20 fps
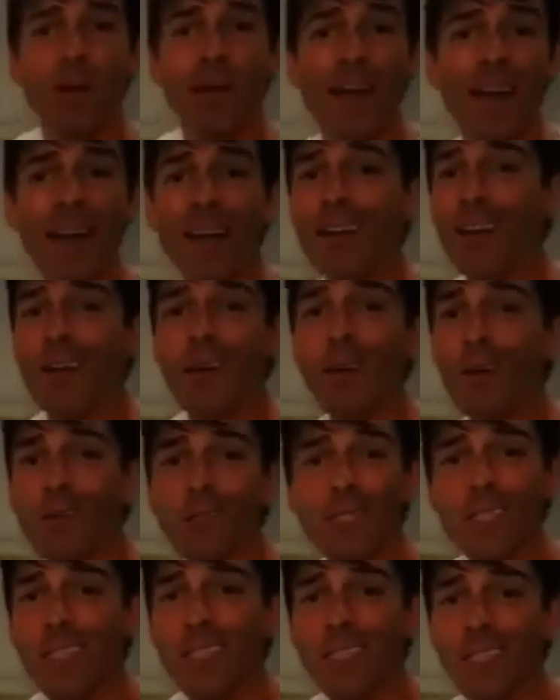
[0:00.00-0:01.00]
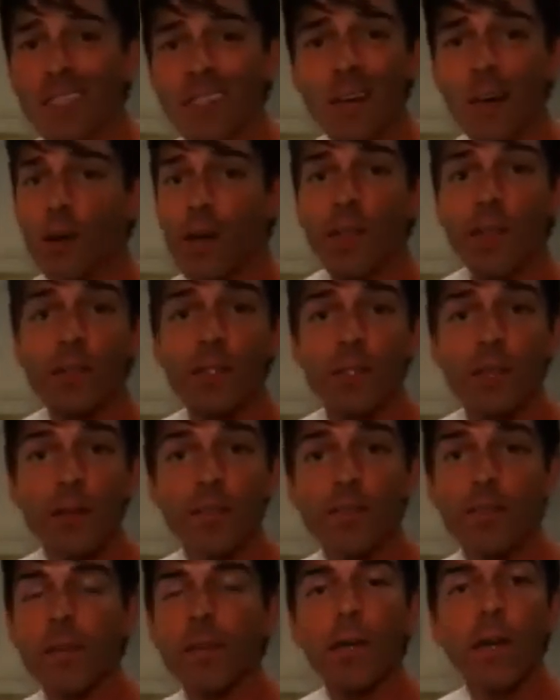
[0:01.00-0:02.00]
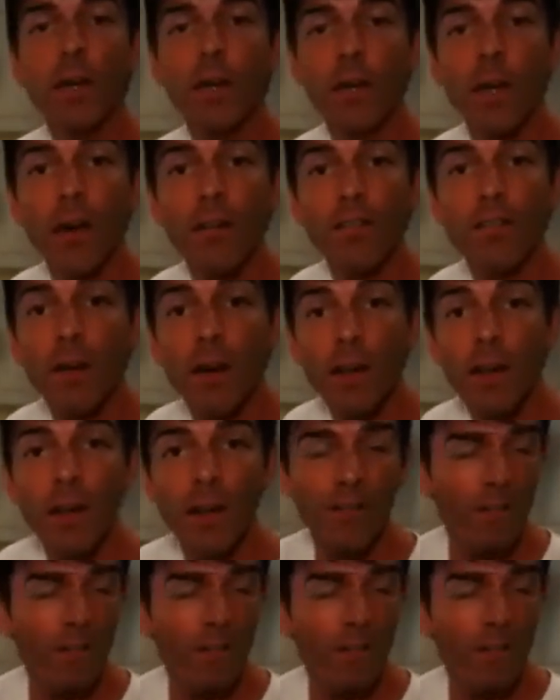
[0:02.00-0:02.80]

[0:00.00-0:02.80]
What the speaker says: Melody. Okay, that's enough. Enough.